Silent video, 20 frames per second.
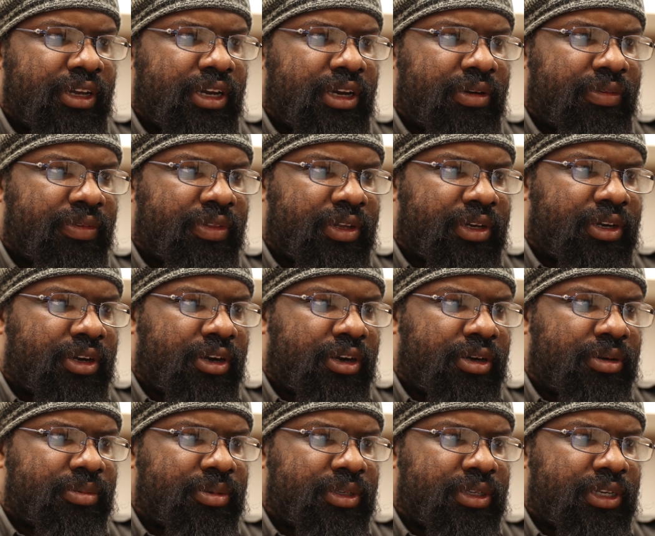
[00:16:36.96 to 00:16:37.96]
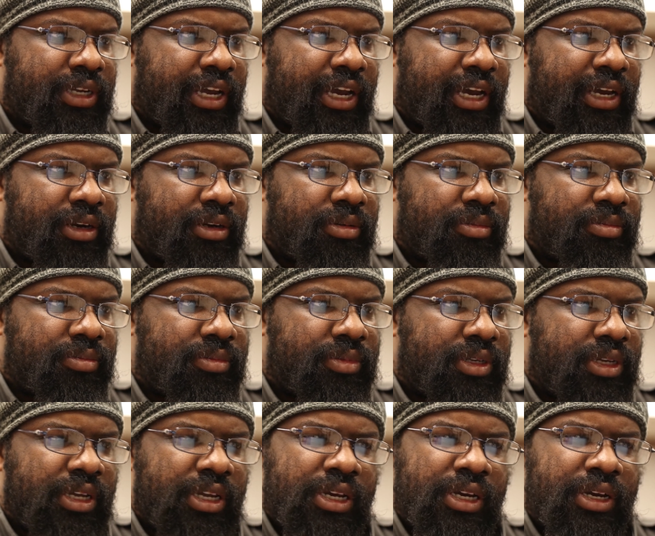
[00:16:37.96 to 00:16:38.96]
of the carbon atom?
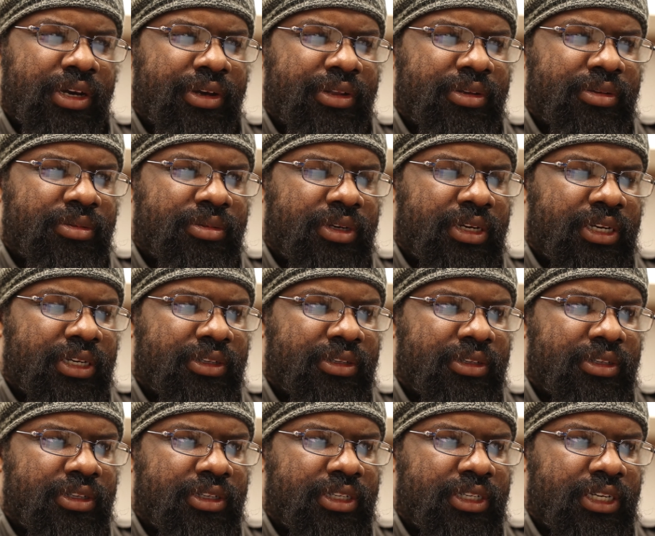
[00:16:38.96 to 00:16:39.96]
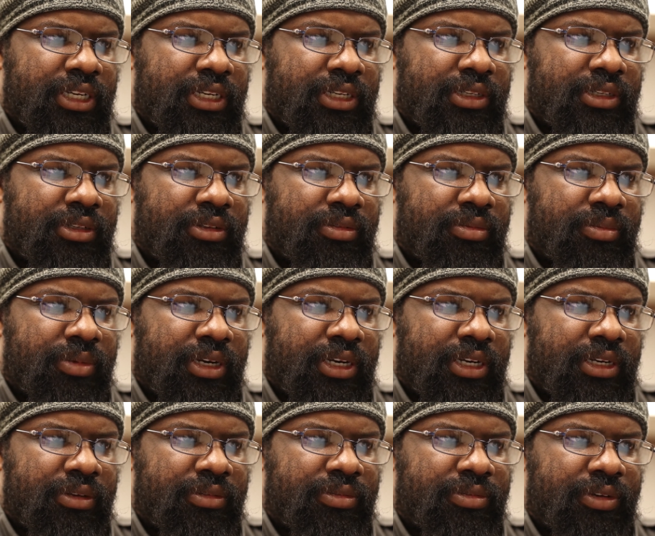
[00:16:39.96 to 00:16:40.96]
Otherwise, the chance of
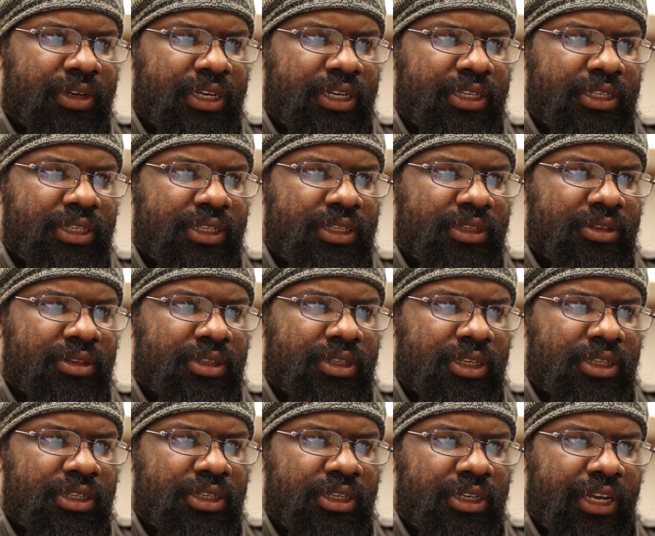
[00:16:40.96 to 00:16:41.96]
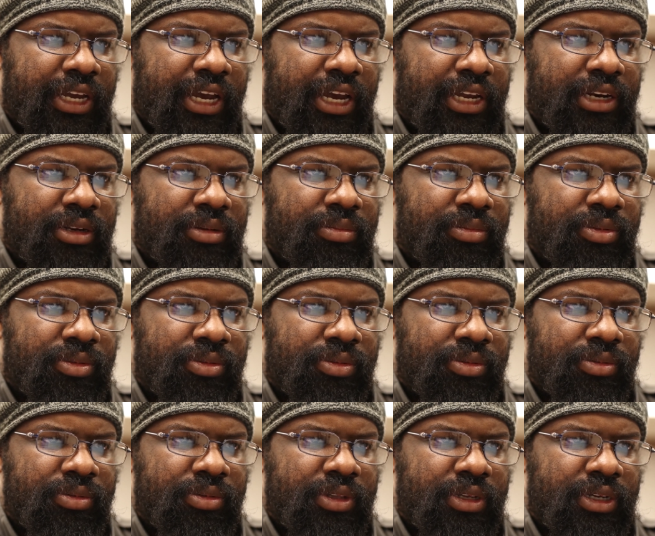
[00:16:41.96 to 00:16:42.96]
my finding such an atom
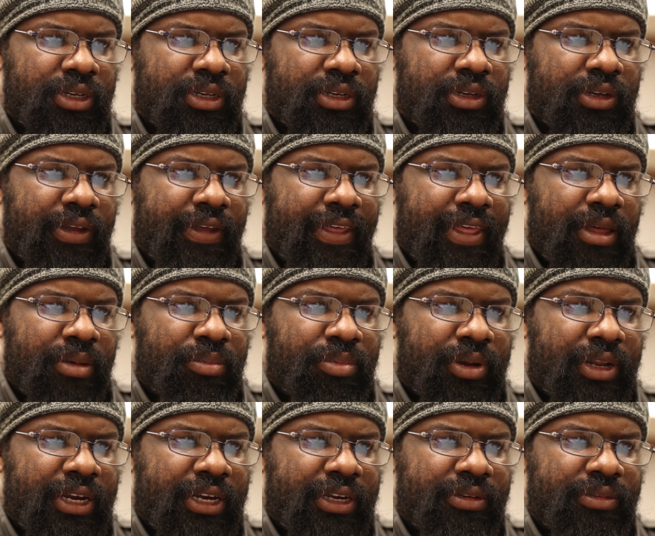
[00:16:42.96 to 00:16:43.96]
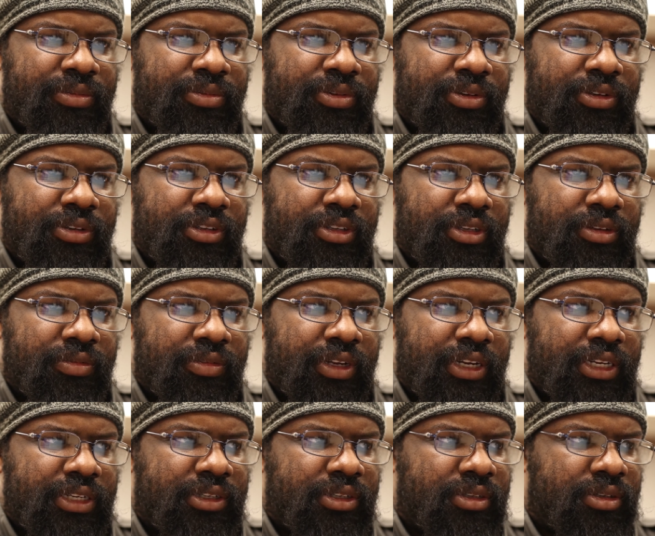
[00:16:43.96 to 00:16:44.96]
through the blind forces of
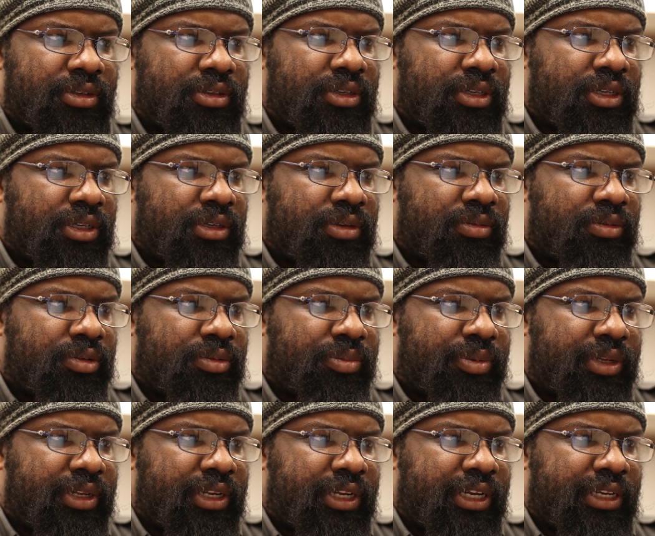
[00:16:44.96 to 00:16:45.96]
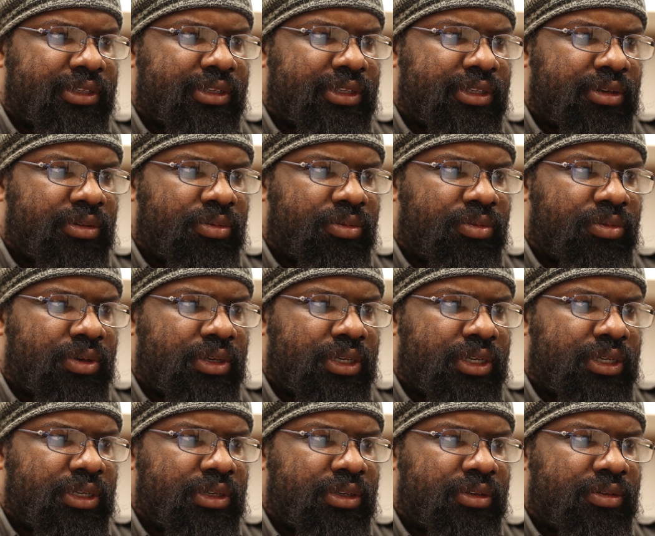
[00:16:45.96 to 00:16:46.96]
nature would be less than
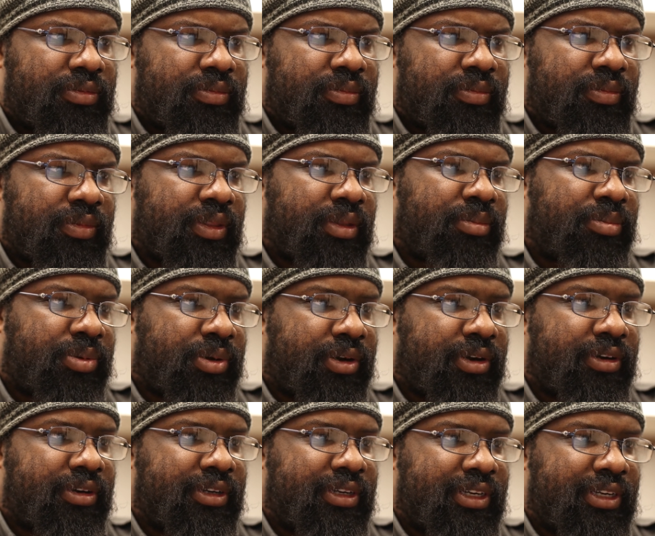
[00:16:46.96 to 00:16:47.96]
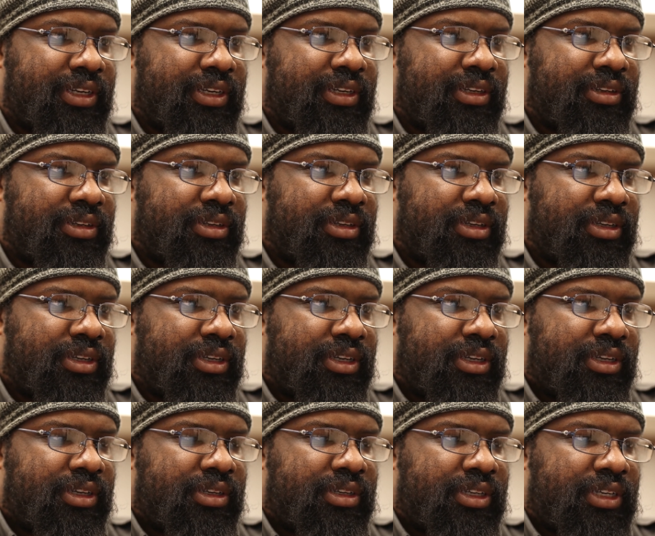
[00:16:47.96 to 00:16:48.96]
1 part in
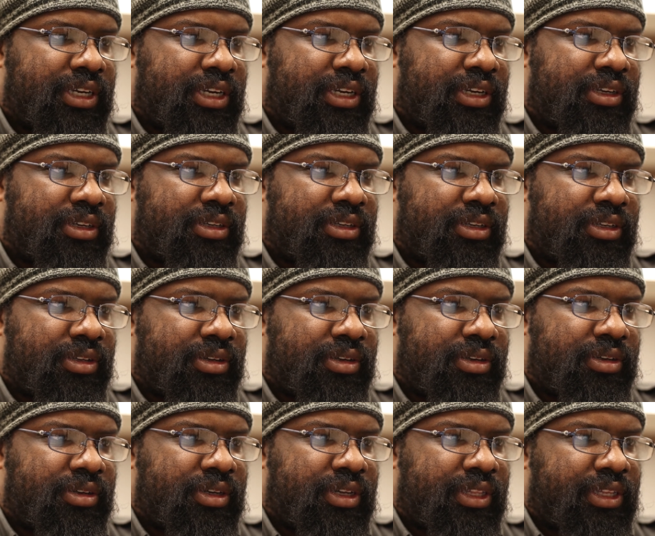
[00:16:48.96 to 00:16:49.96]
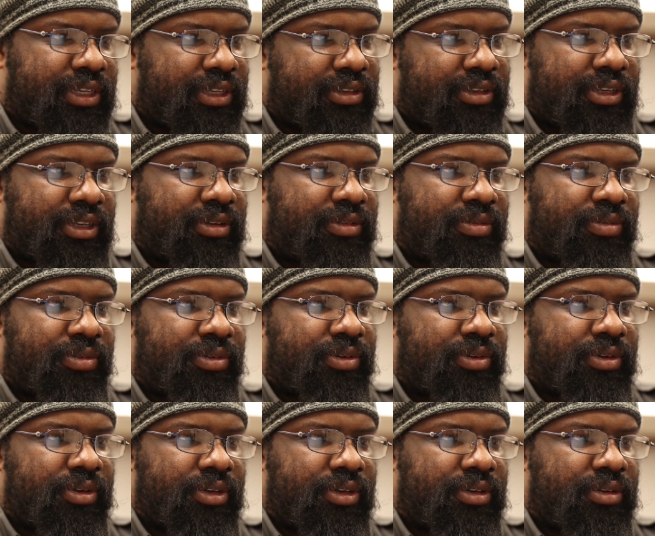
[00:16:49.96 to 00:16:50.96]
10 to the, I think it's like
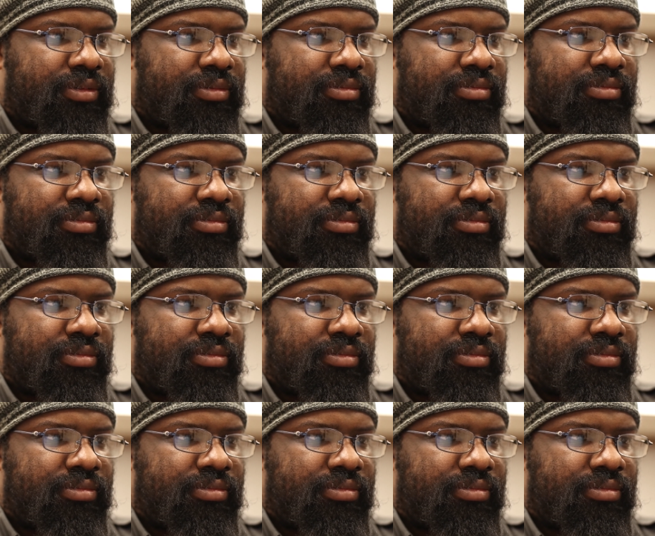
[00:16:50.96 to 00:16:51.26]
4